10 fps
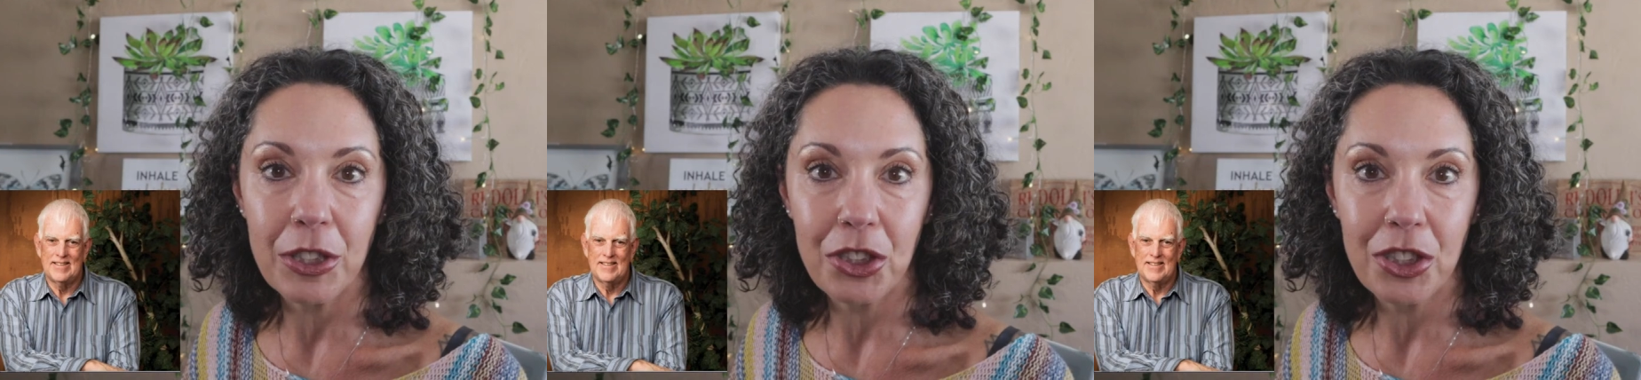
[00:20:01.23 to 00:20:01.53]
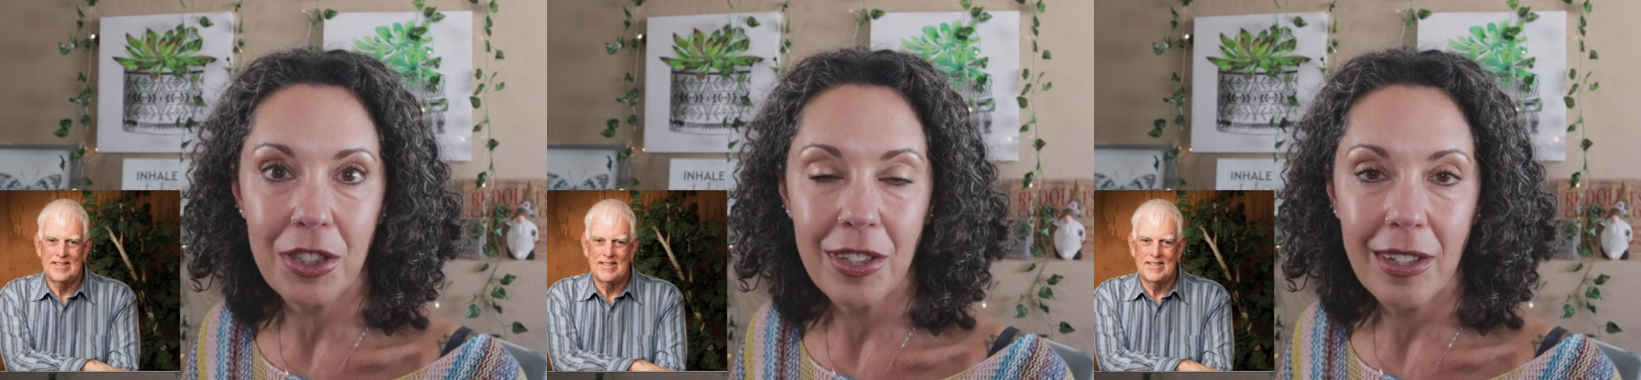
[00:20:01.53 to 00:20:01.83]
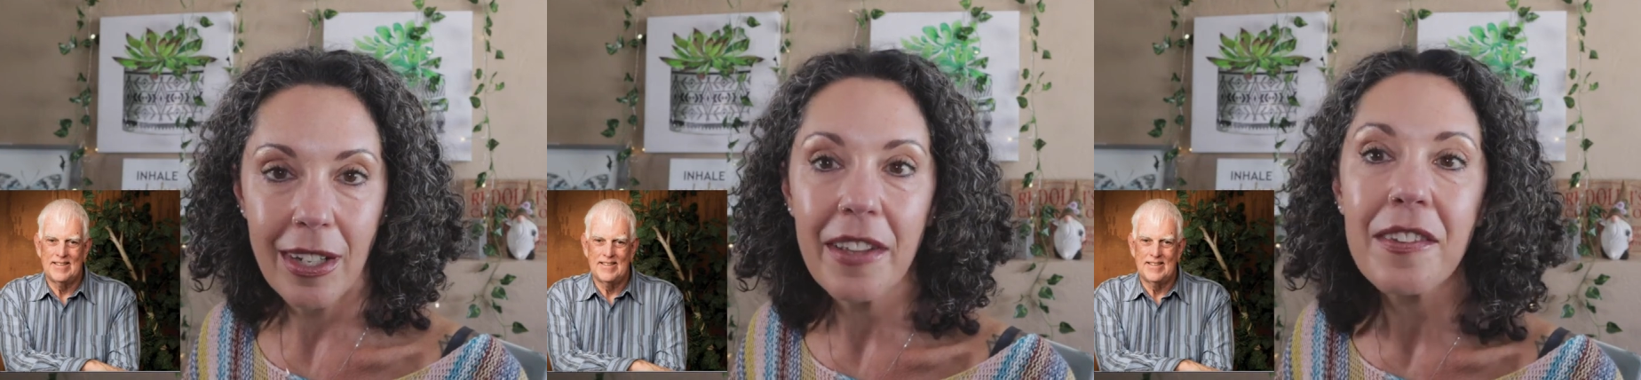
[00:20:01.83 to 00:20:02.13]
Speaker 1: push.
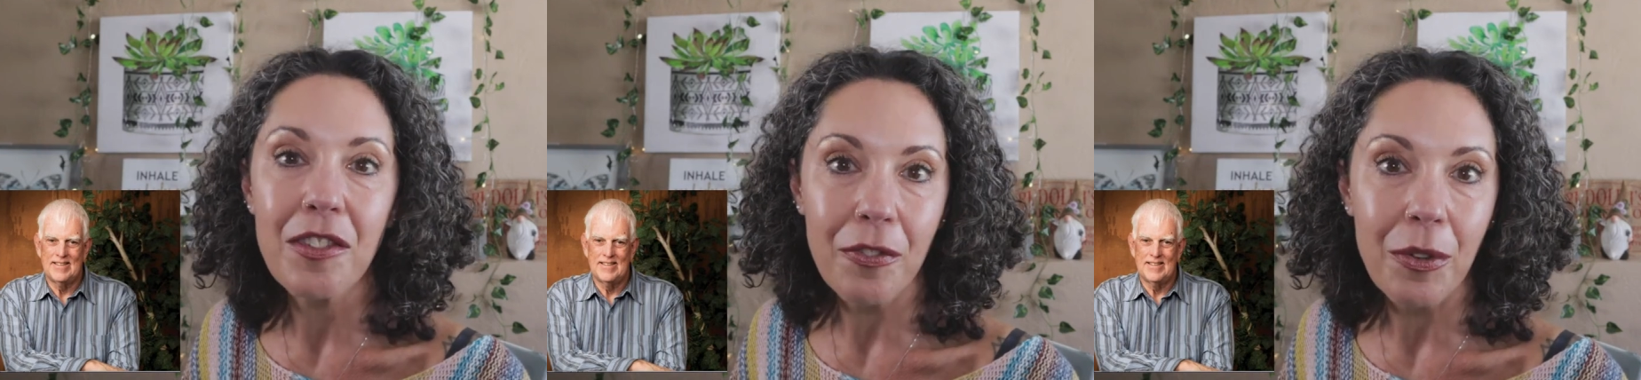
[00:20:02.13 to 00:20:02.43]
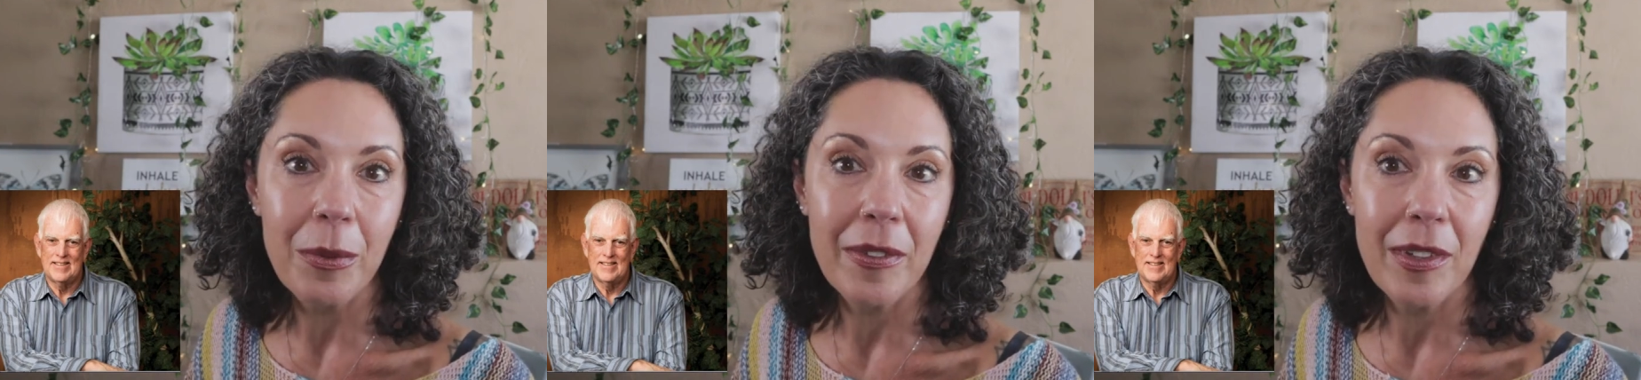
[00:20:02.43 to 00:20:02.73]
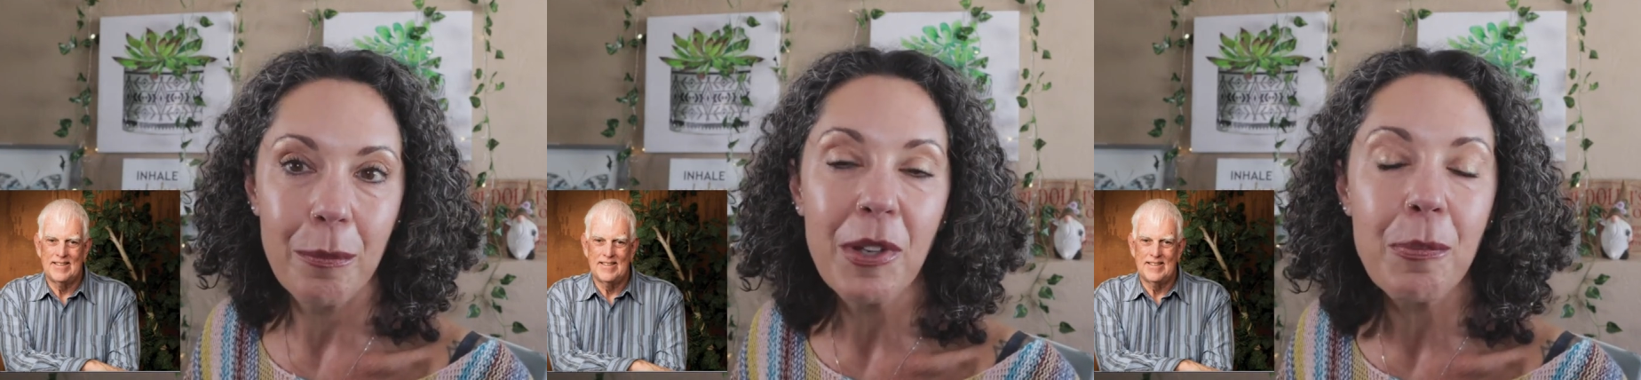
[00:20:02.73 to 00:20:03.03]
It's a different
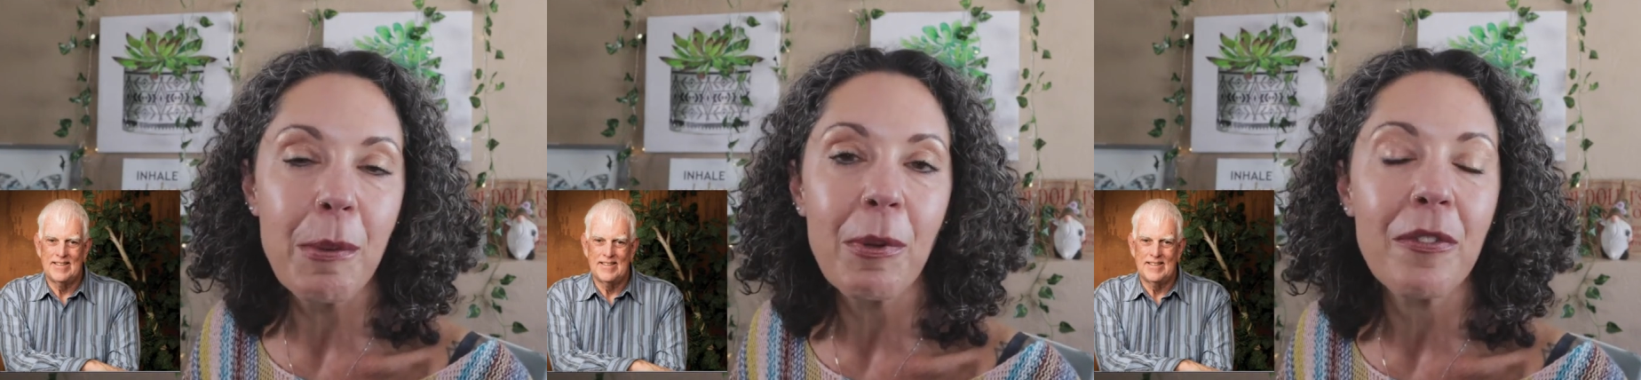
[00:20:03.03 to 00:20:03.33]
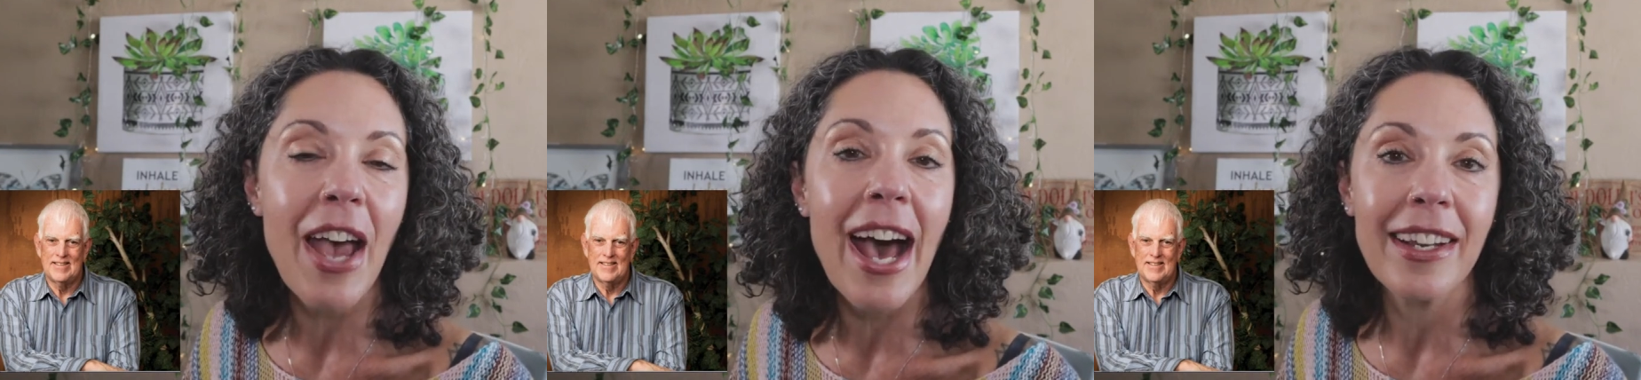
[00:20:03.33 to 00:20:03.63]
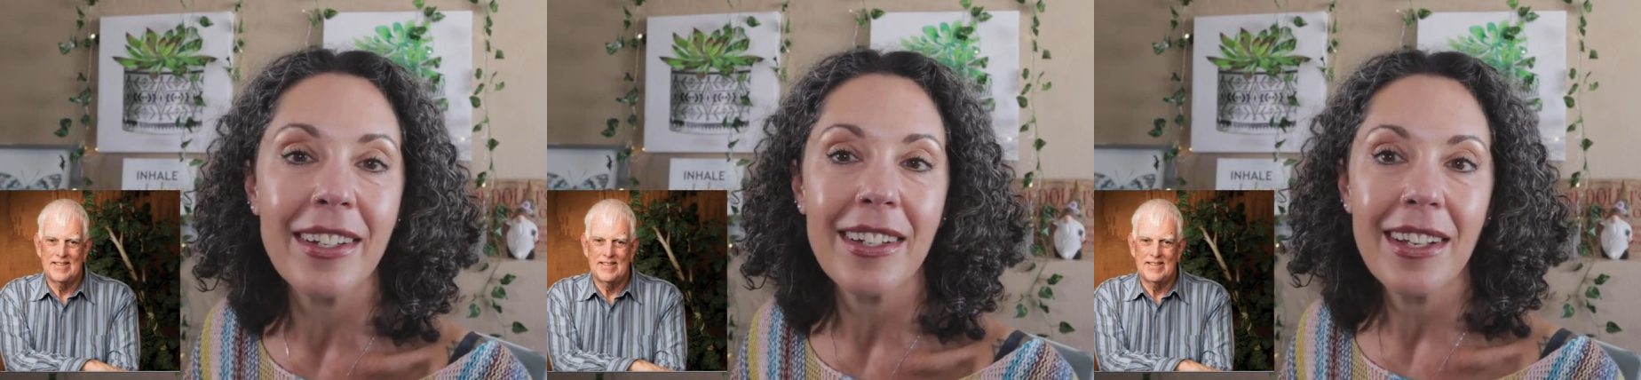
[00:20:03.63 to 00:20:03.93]
reason because people have
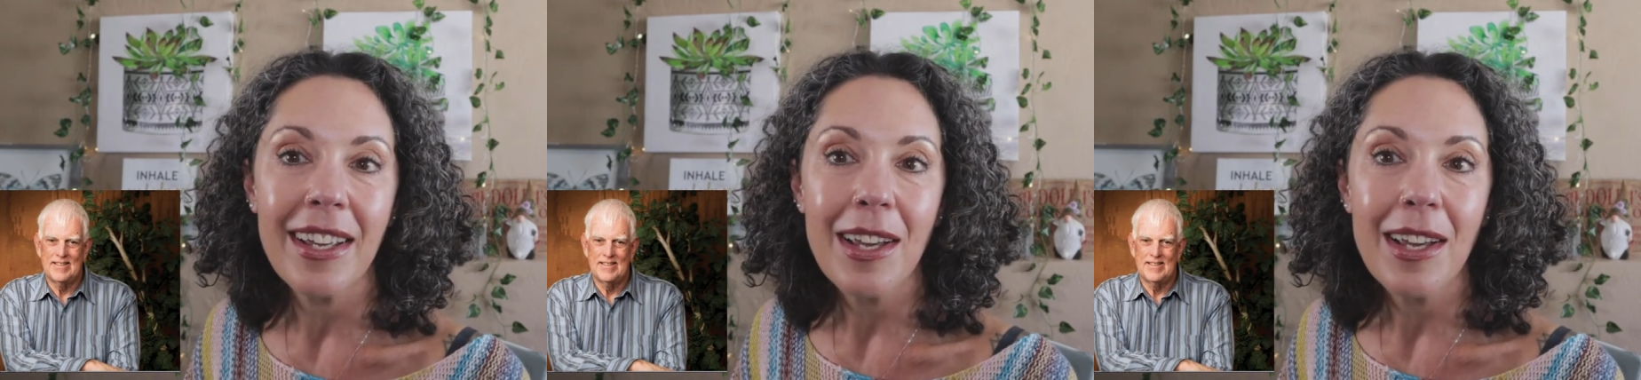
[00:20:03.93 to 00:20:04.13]
had it.